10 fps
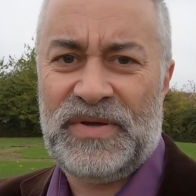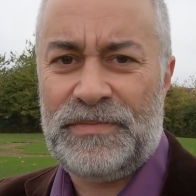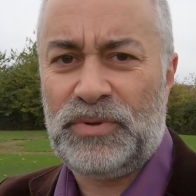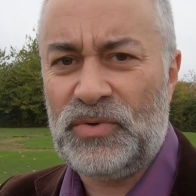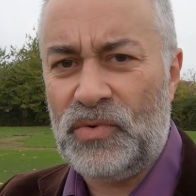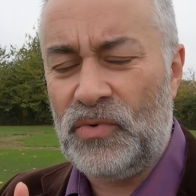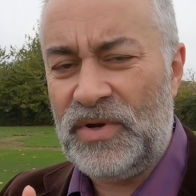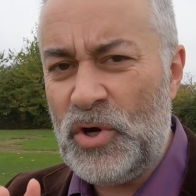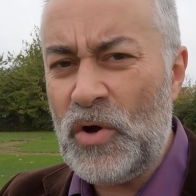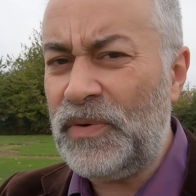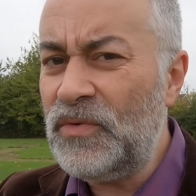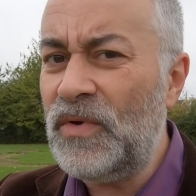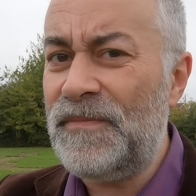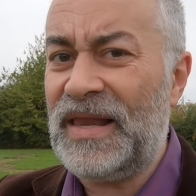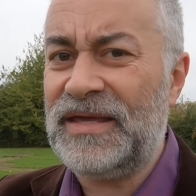people who were in open
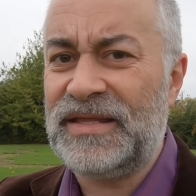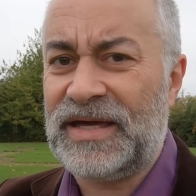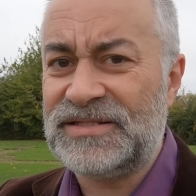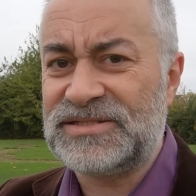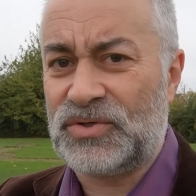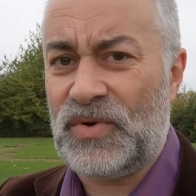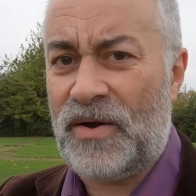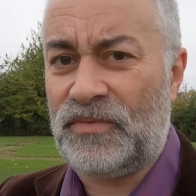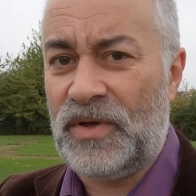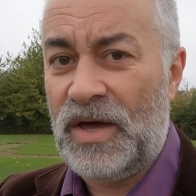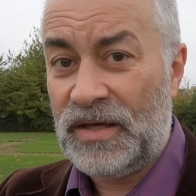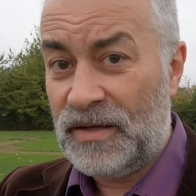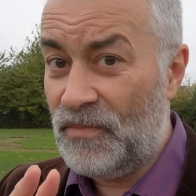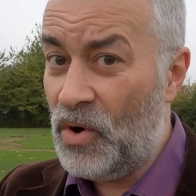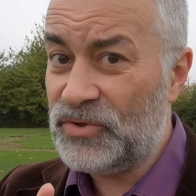rebellion against the crown
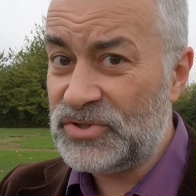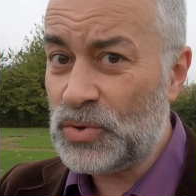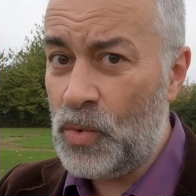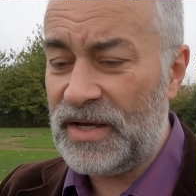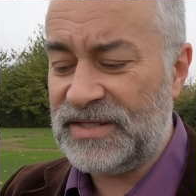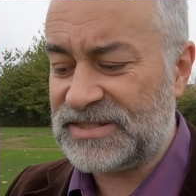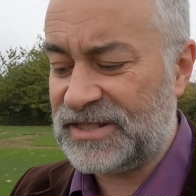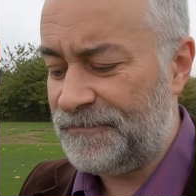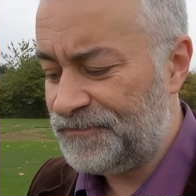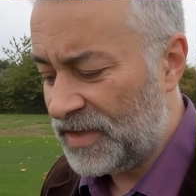more than twice.